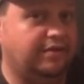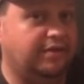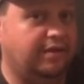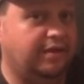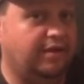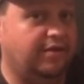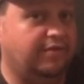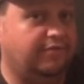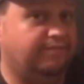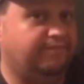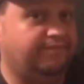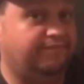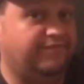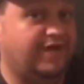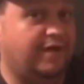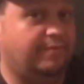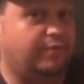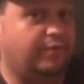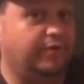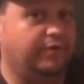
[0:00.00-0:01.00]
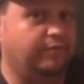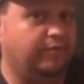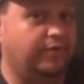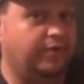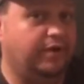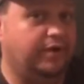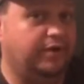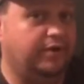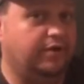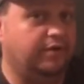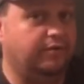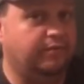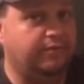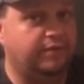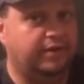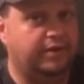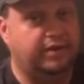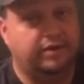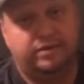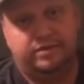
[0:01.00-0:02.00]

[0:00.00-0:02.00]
5.1 or what,